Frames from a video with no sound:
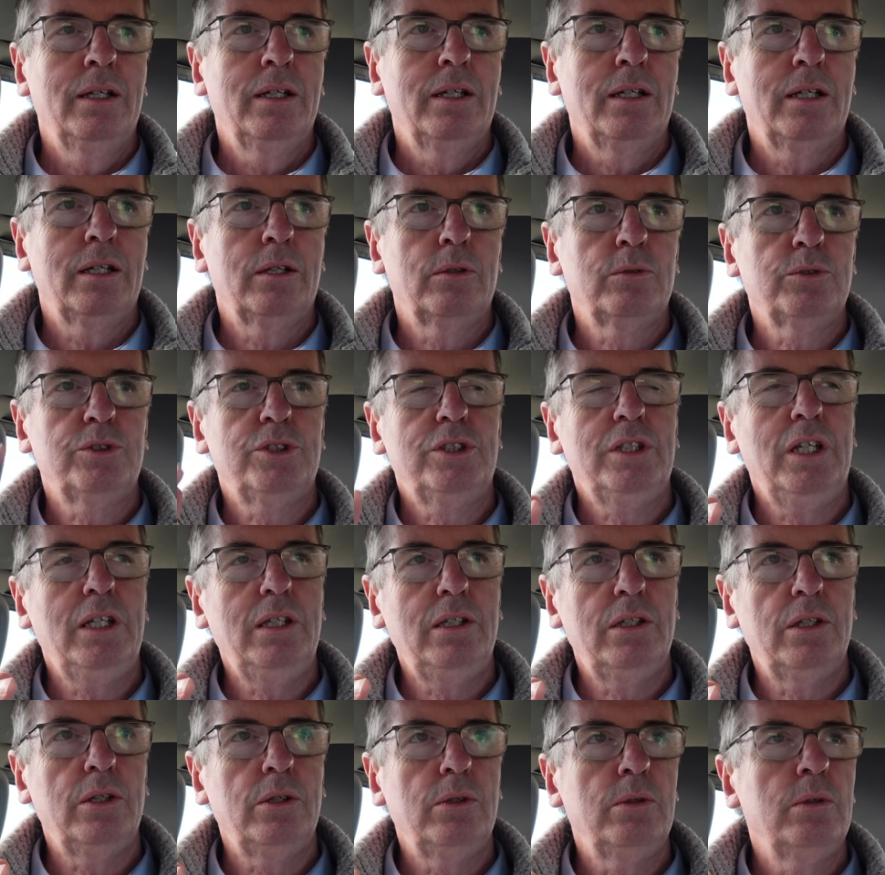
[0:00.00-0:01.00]
And I'll see
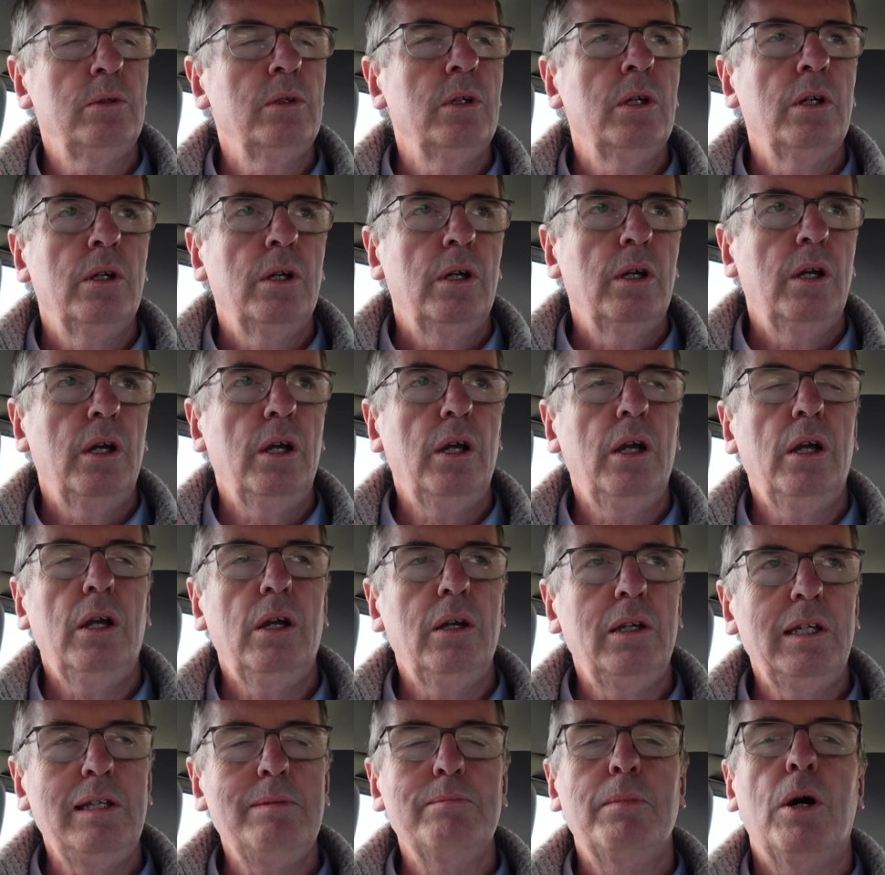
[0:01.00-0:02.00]
you
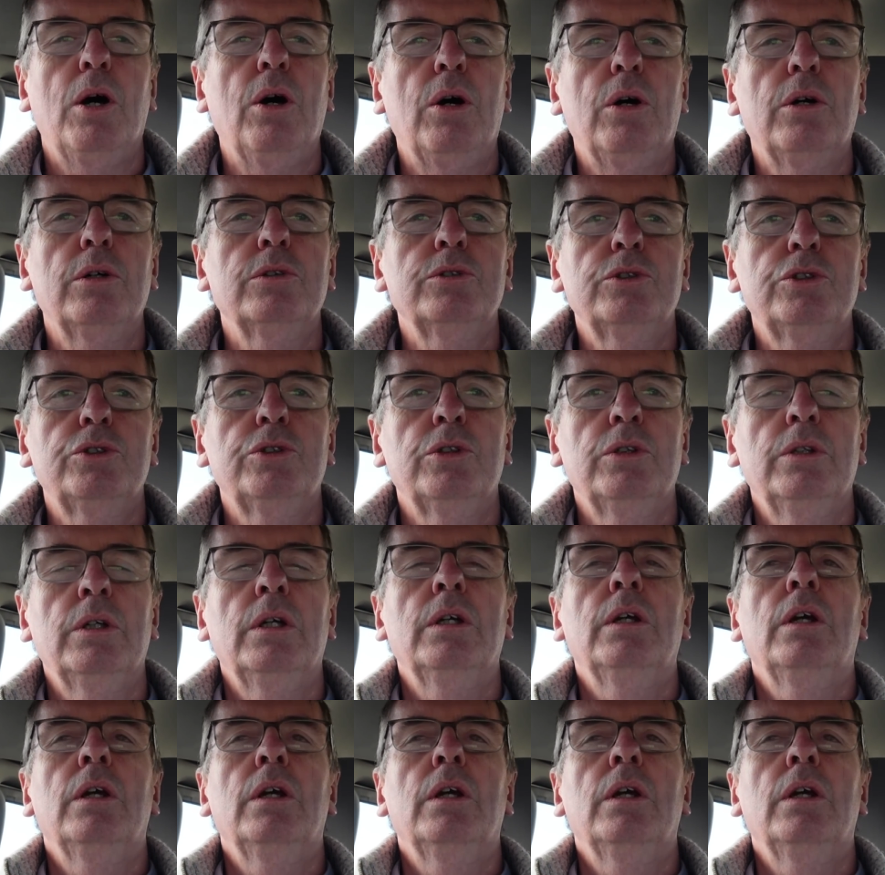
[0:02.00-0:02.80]
early March